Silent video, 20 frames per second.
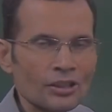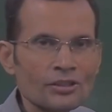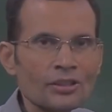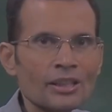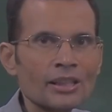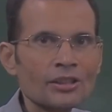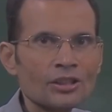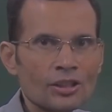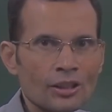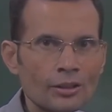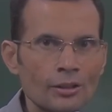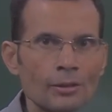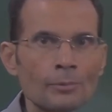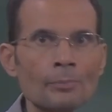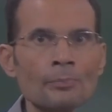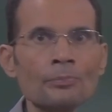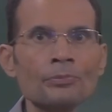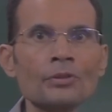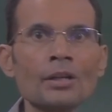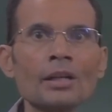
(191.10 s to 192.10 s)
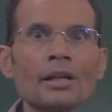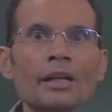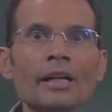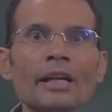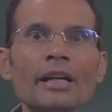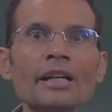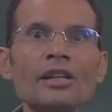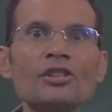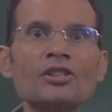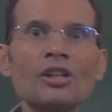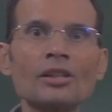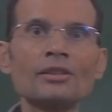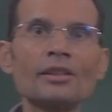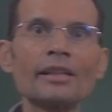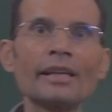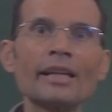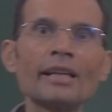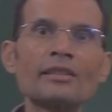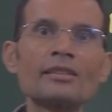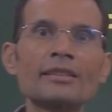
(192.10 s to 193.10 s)
generation, it
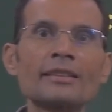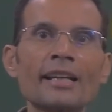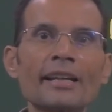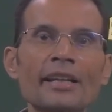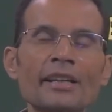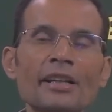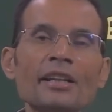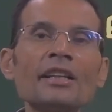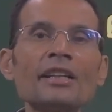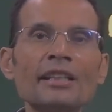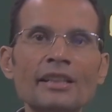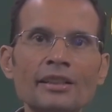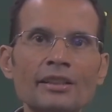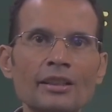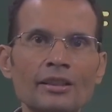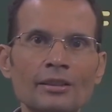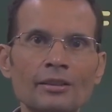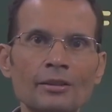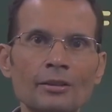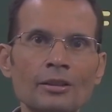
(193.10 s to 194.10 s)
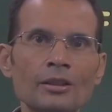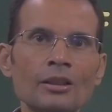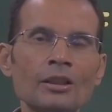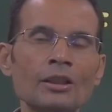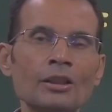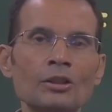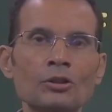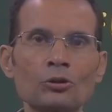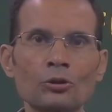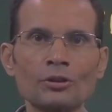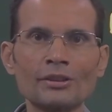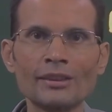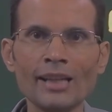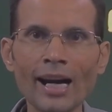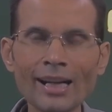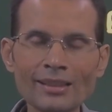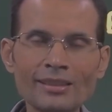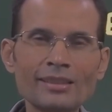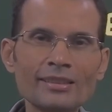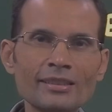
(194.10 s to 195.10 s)
generates heat. So,
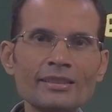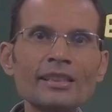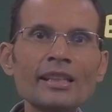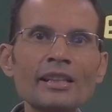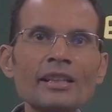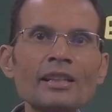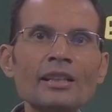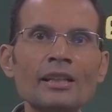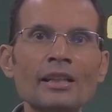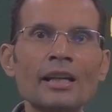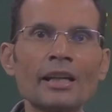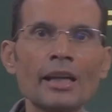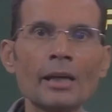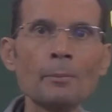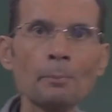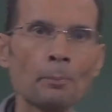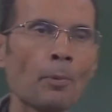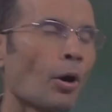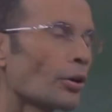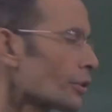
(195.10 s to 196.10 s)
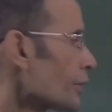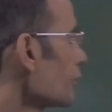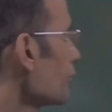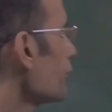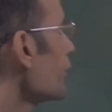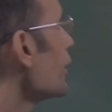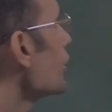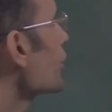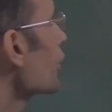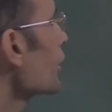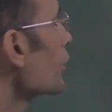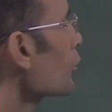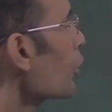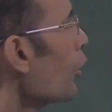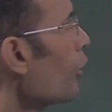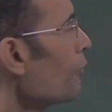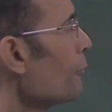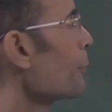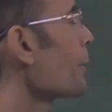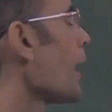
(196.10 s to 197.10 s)
that's the important feature
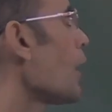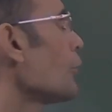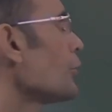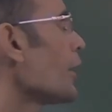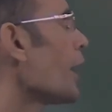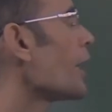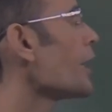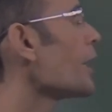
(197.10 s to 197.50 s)
of brown